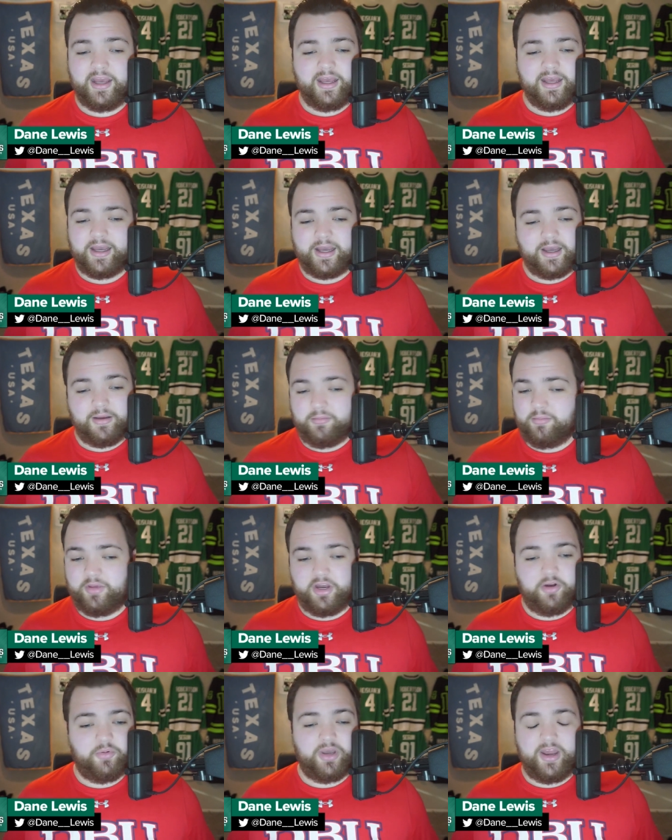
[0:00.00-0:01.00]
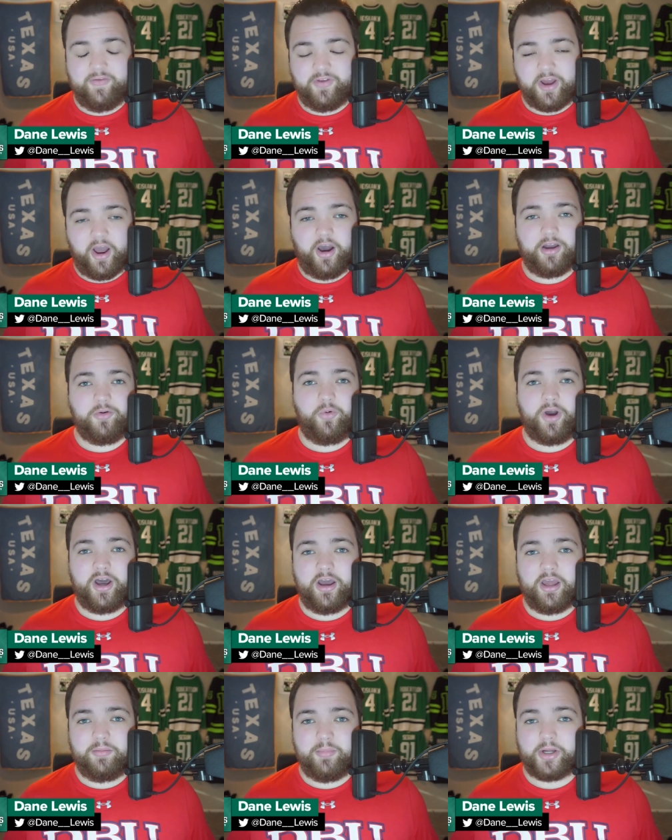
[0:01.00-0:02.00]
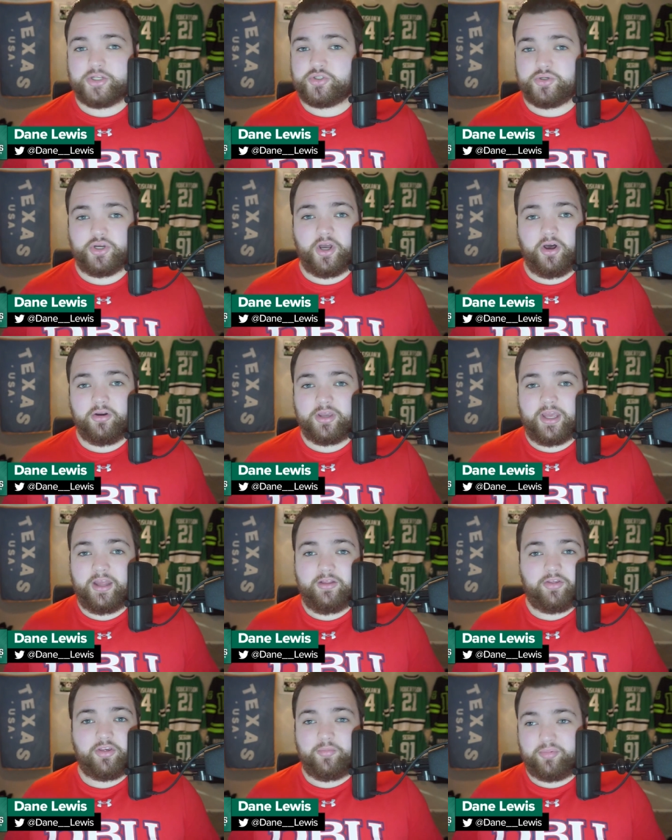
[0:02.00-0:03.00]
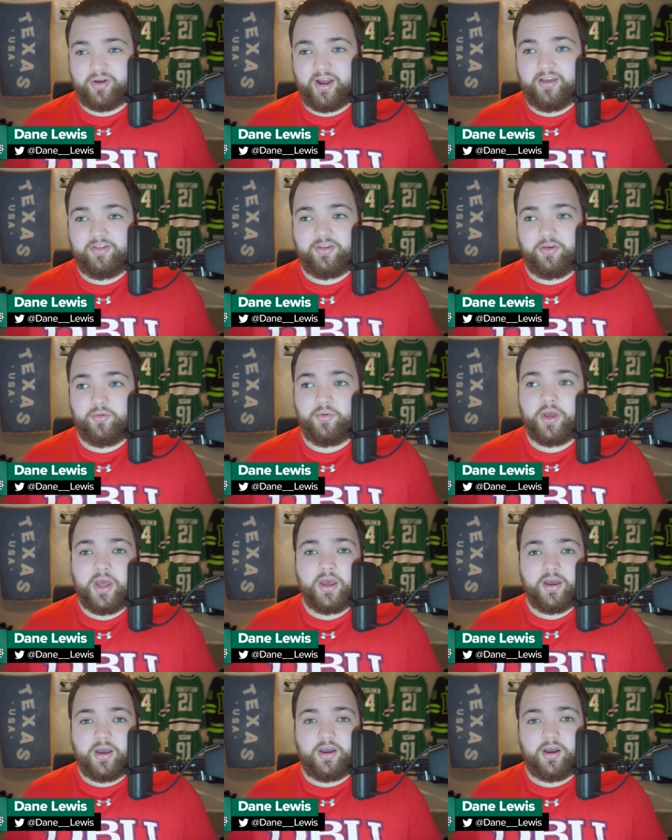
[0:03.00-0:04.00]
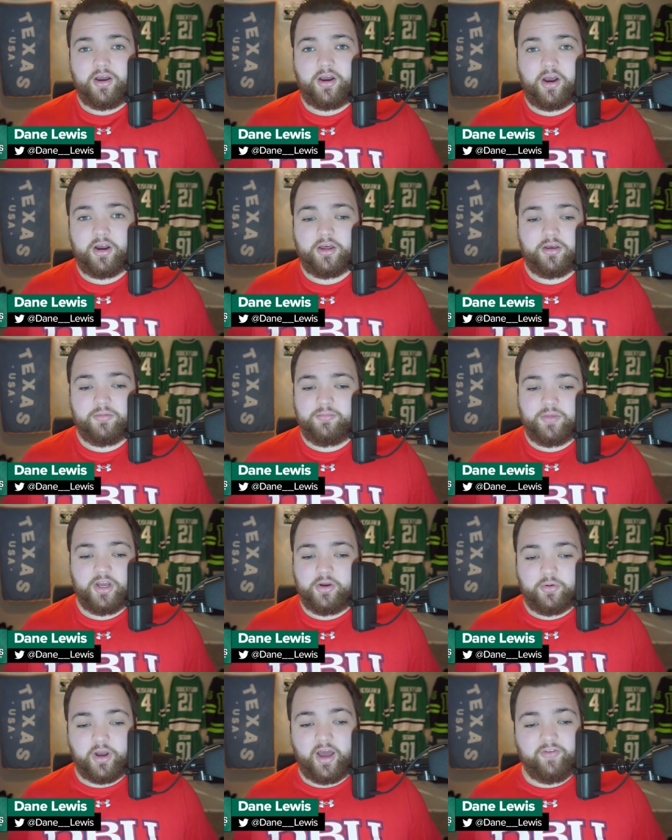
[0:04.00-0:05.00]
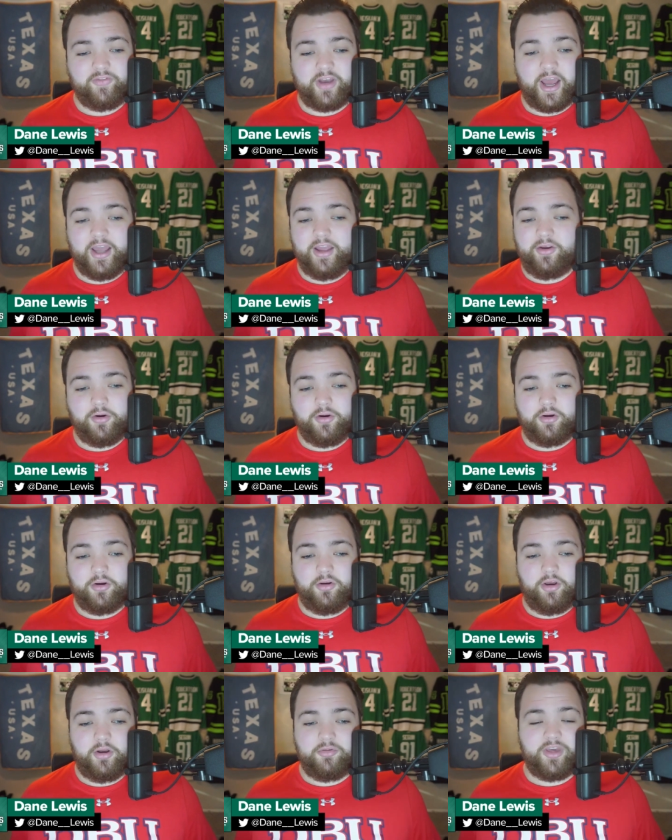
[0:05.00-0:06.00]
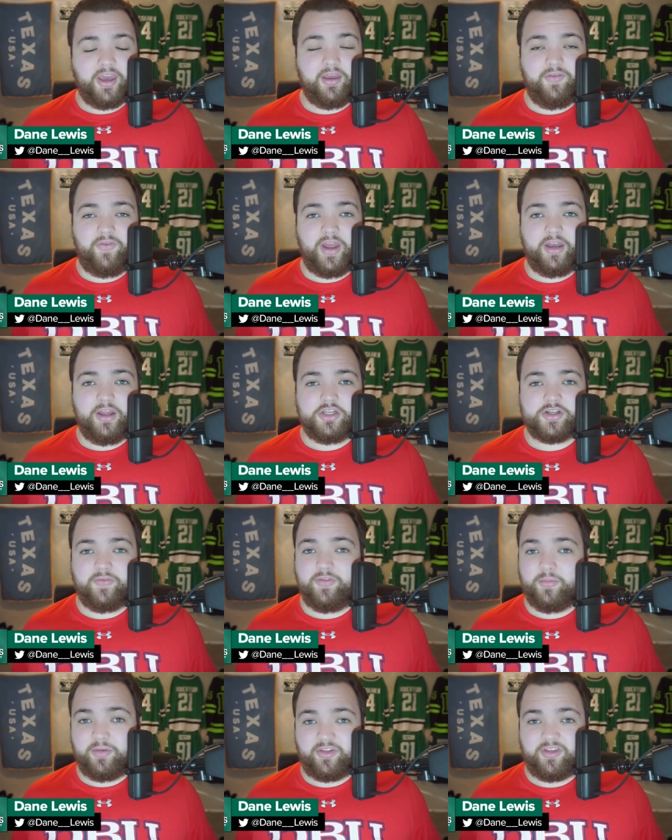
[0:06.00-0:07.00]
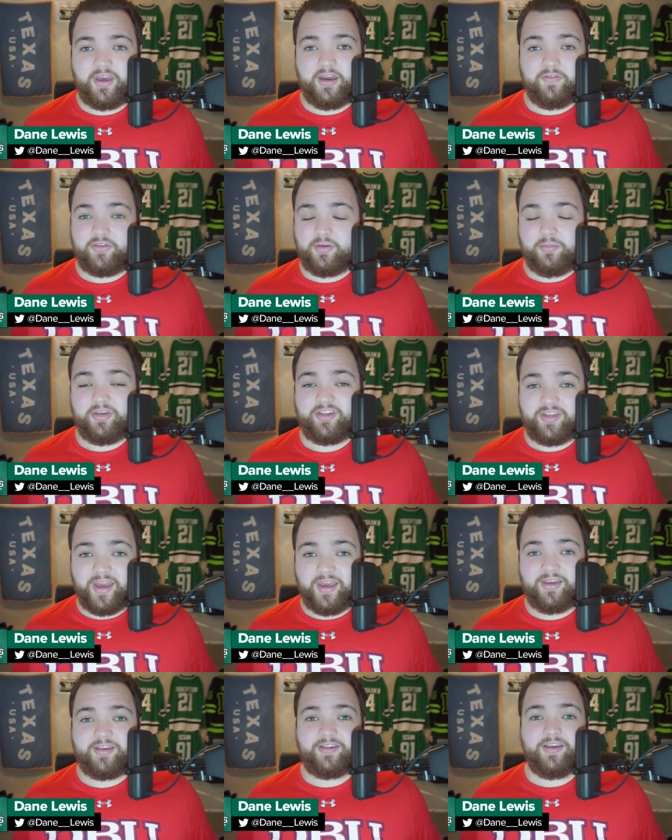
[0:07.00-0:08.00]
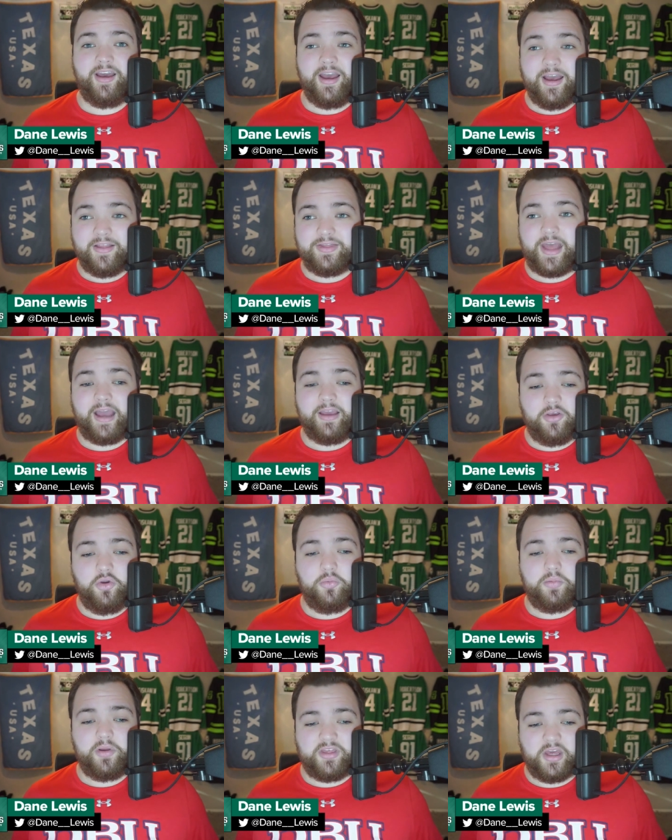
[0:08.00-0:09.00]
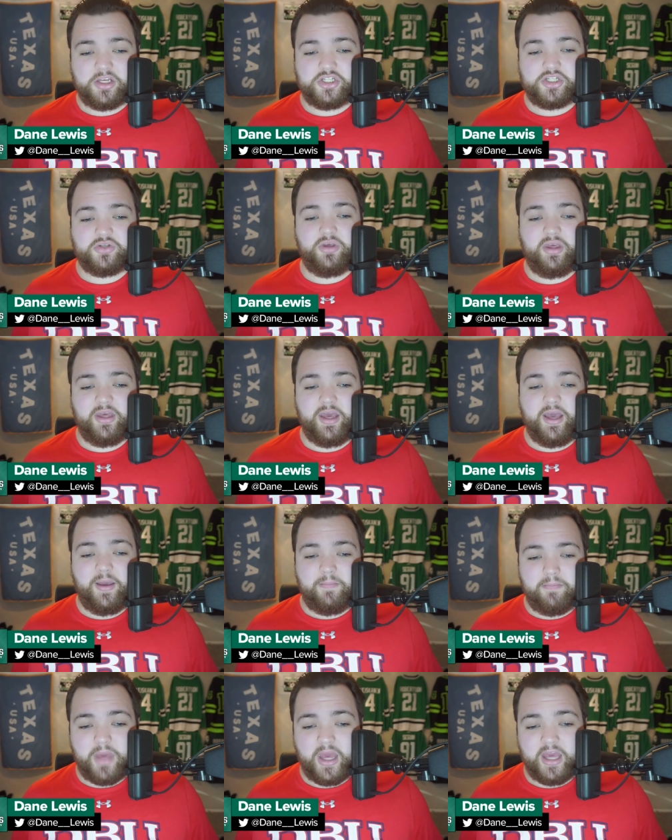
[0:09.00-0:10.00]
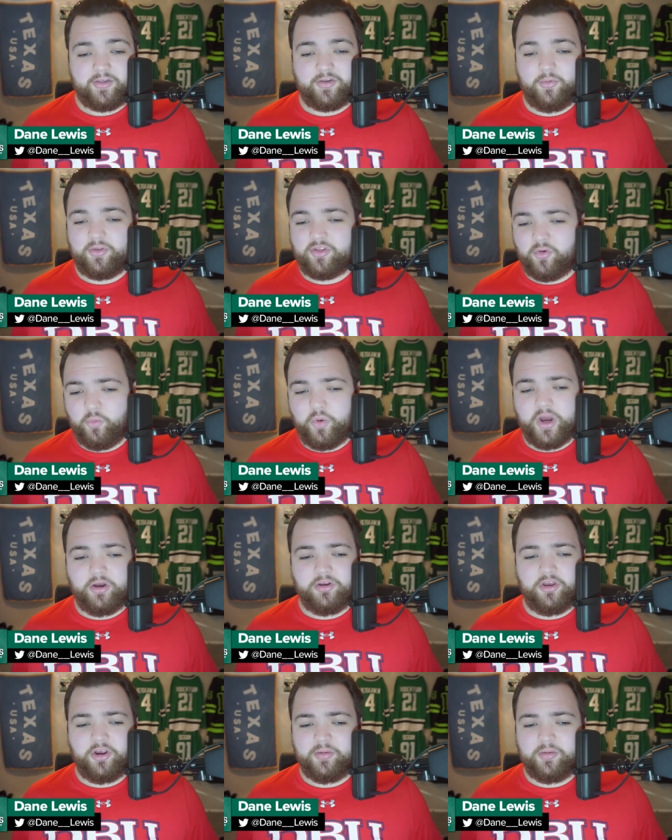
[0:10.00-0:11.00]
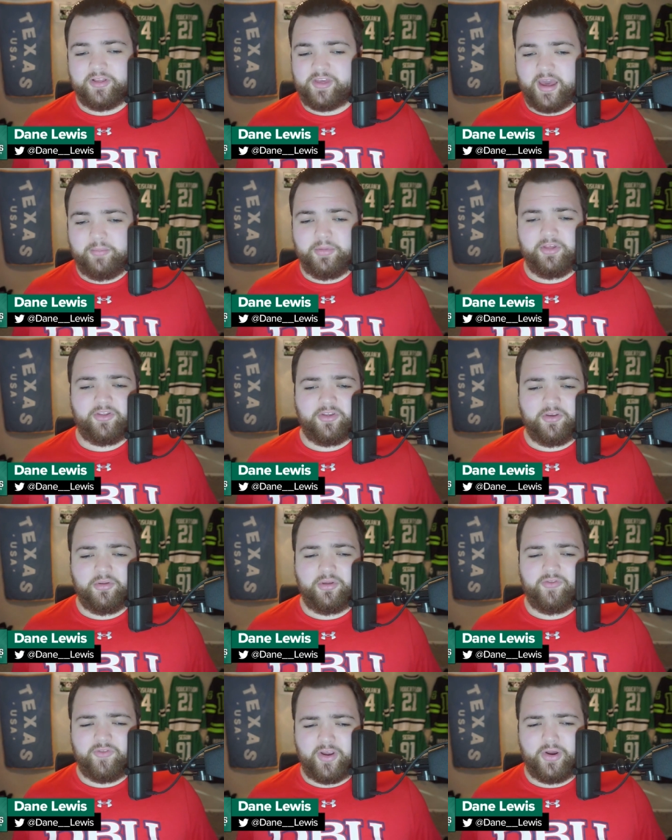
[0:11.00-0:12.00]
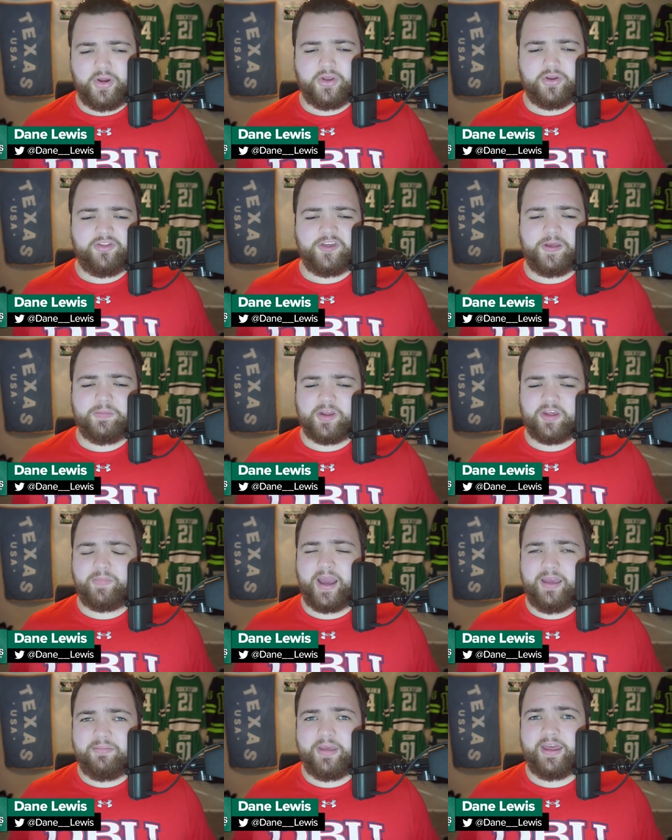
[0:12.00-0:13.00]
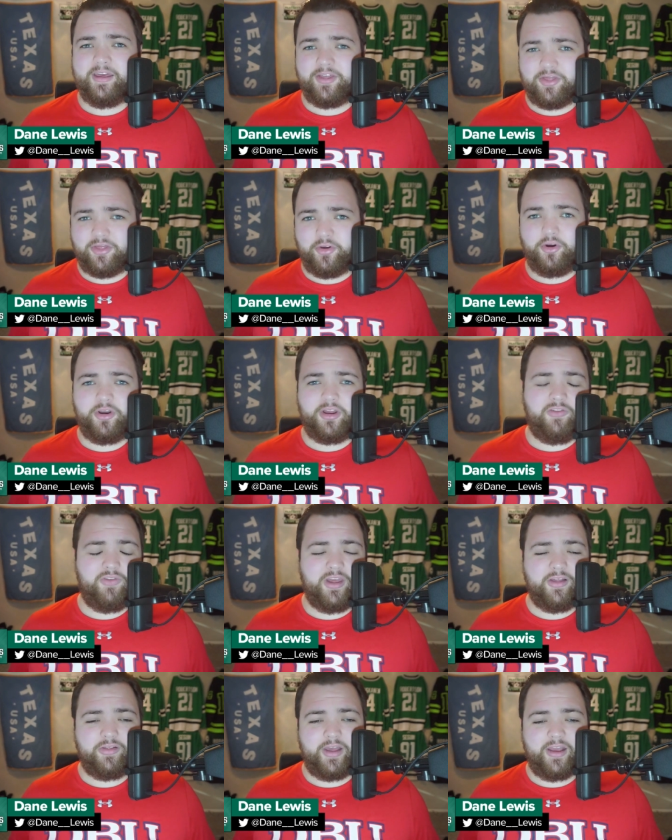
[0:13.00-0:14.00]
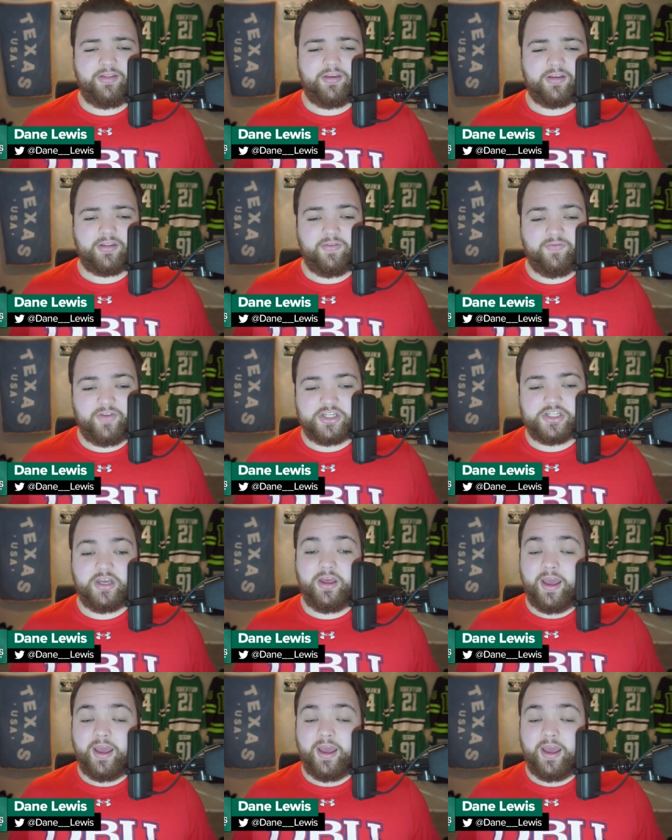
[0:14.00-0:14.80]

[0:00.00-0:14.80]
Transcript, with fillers: Uh, you know, and even Ottawa and Montreal can surprise you uh, uh on a you know an off night or, or, you know take advantage of the mistake of some mistakes that you potentially make. So it's a weird year, but Tampa's still a very good team despite being third in the Atlantic Division.